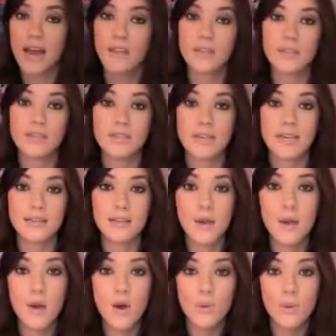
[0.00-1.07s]
I use this
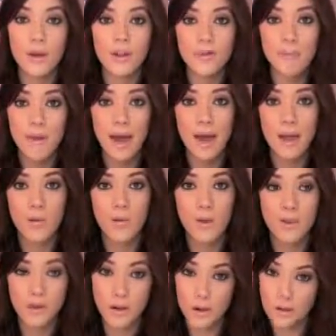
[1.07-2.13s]
with my
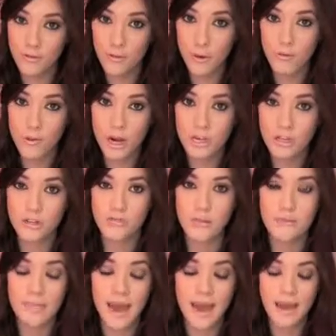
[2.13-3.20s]
134 brush
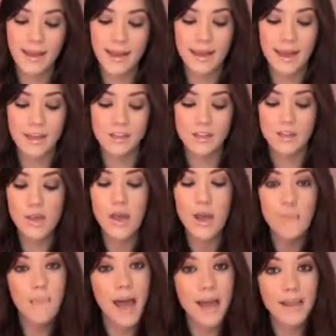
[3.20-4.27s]
from MAC, and I just
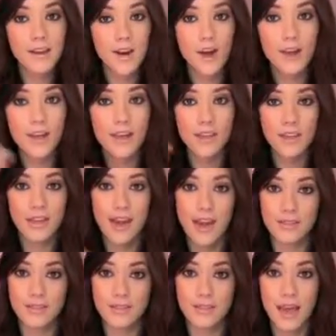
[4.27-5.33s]
pack it on, and then
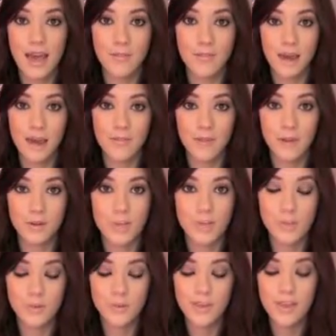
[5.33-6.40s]
I set my
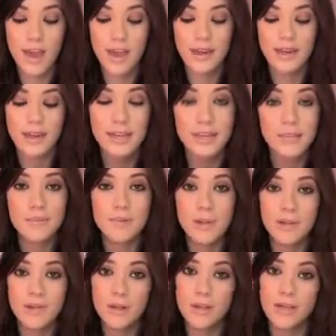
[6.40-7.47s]
foundation with that, and it keeps
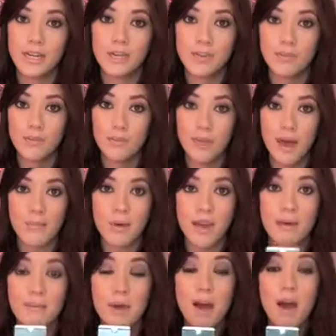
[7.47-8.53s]
my foundation from
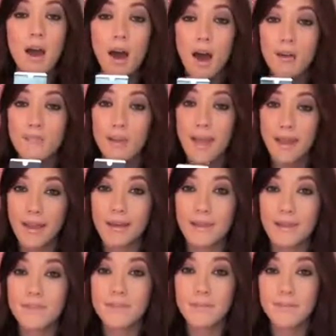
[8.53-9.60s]
coming off, and
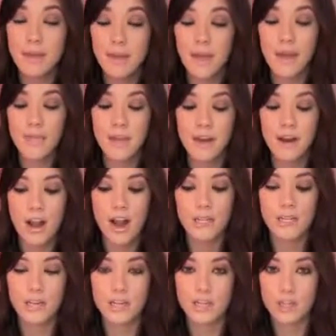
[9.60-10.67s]
it gives me a better
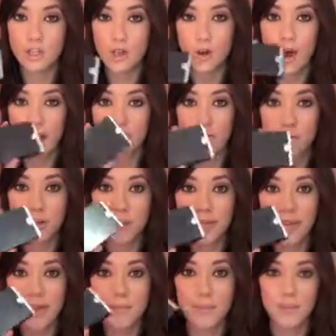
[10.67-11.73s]
coverage. So I
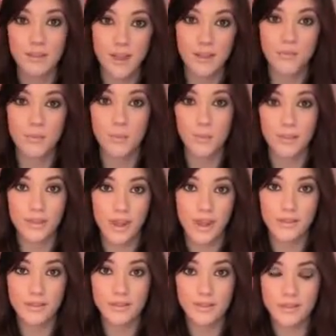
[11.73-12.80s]
really am in love with
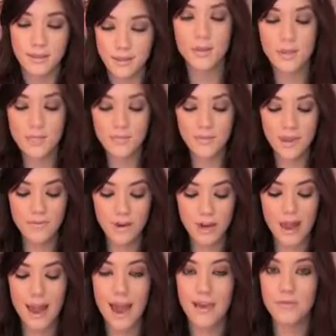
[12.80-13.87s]
this. So this favorite
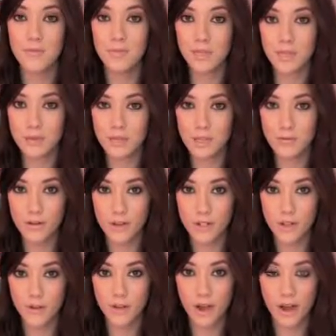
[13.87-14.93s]
I haven't been using for
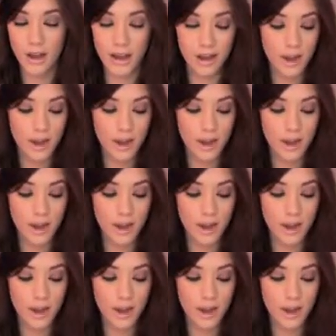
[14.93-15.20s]
too long.